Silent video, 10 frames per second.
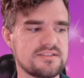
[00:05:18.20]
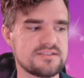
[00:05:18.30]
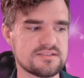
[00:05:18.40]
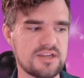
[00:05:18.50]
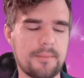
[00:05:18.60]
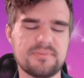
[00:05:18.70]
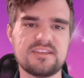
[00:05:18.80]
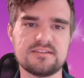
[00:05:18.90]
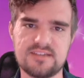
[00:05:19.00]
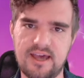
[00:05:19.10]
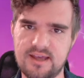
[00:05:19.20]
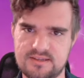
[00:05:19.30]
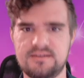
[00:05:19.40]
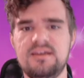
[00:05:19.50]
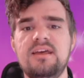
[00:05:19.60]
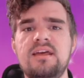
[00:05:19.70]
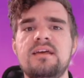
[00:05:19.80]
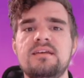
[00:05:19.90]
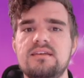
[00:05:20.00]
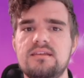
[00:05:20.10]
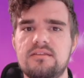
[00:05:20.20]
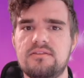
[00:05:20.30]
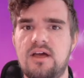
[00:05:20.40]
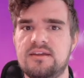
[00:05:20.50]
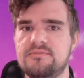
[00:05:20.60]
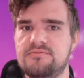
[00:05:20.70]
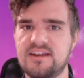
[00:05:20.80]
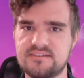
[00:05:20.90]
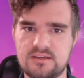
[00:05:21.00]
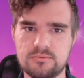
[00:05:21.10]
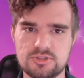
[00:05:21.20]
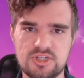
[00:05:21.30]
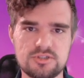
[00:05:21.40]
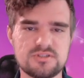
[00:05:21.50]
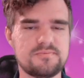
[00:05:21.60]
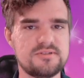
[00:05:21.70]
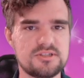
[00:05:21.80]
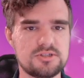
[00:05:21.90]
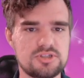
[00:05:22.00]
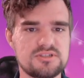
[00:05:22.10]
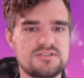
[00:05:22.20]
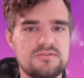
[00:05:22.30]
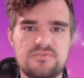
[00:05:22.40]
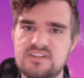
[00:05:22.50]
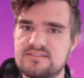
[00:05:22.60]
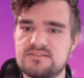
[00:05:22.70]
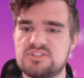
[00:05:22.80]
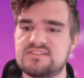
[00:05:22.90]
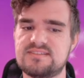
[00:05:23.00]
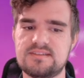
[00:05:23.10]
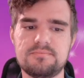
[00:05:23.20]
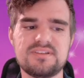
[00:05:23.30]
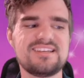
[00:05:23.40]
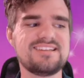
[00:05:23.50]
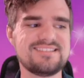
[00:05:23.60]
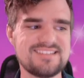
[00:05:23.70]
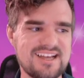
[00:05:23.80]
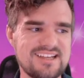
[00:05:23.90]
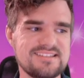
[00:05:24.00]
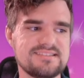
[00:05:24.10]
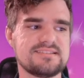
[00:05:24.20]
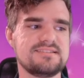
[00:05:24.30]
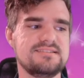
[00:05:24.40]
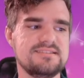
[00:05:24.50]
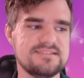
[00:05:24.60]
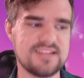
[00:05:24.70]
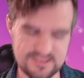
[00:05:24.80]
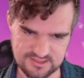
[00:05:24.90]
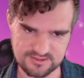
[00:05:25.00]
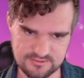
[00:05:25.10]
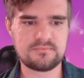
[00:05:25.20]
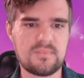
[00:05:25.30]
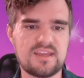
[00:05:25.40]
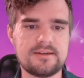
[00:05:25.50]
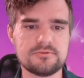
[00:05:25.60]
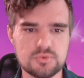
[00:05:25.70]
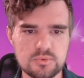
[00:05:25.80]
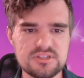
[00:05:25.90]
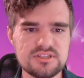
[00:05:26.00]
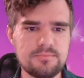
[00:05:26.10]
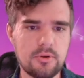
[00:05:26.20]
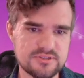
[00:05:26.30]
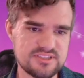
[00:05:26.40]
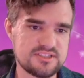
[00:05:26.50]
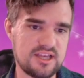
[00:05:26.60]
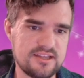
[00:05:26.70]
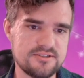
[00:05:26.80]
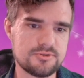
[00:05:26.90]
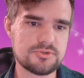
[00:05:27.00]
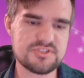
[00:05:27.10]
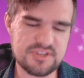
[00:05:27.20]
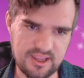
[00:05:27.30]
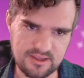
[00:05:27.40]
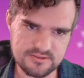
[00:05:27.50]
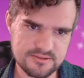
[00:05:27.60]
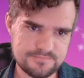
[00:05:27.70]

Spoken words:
stop the attack. An effect that would change its position to defense just simply does nothing. Now, it's really important to understand